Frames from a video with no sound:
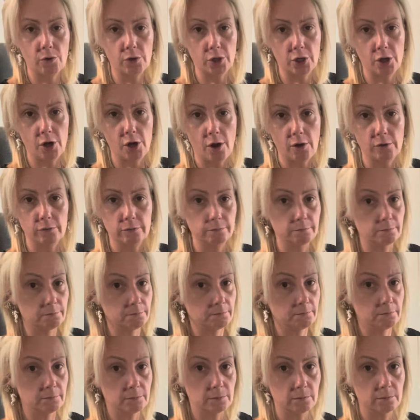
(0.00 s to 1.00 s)
you know,
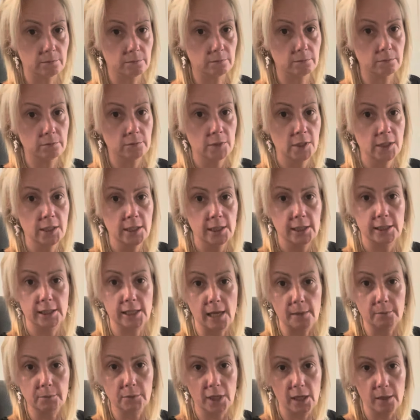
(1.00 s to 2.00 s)

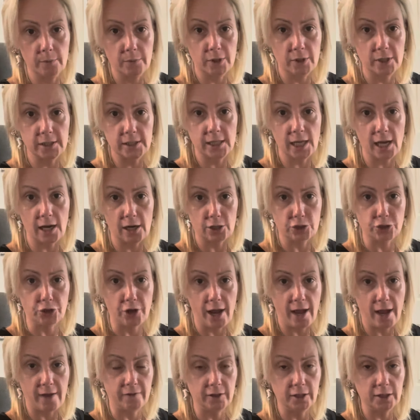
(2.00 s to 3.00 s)
some Libras are
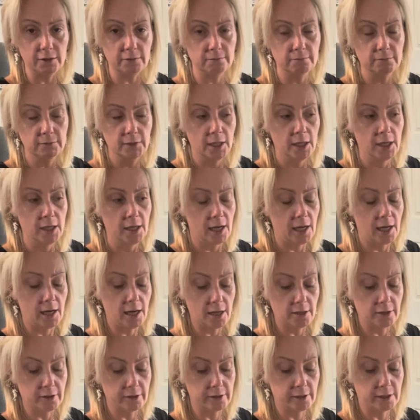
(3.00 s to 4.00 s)
traveling and
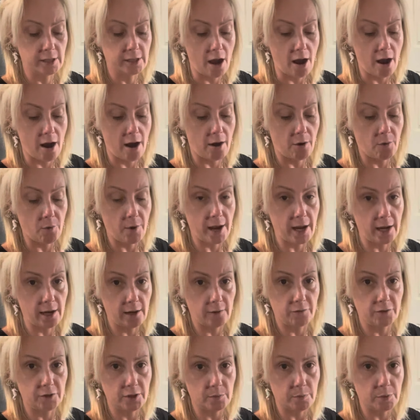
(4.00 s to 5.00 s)
others are waiting
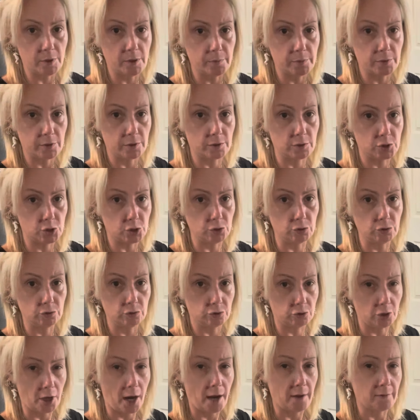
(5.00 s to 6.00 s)
for the people to
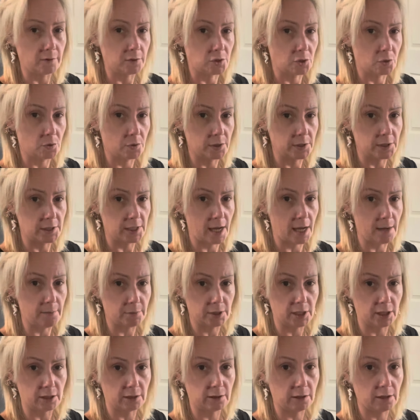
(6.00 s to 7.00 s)
travel towards them.
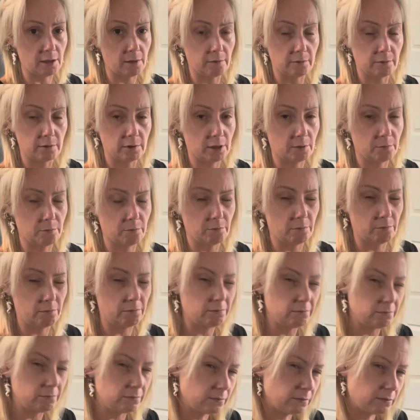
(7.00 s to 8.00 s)
But the, the, the
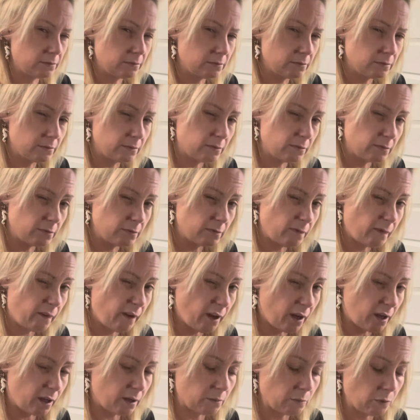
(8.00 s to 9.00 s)

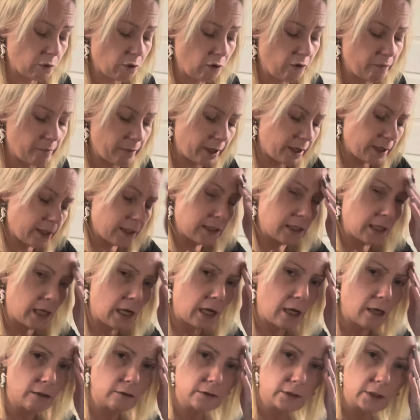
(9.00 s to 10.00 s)
fucking movement is
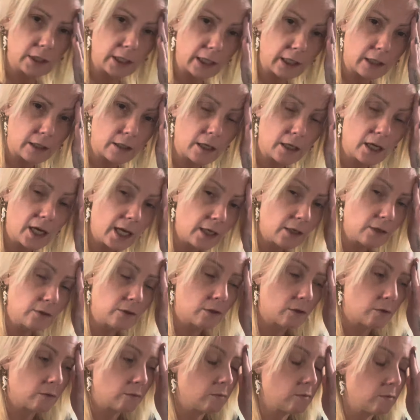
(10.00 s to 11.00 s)
out there. I don't
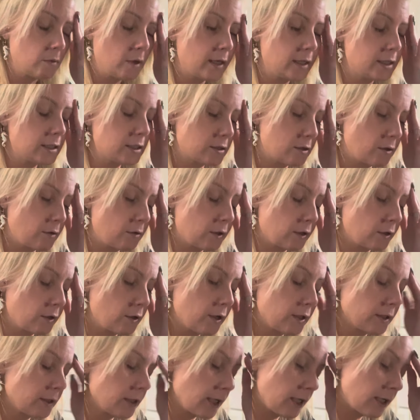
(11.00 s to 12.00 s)
know what is going
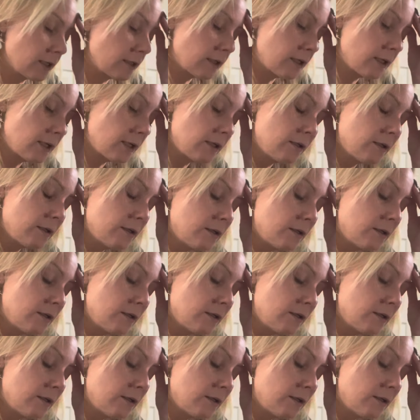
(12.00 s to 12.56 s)
on lately.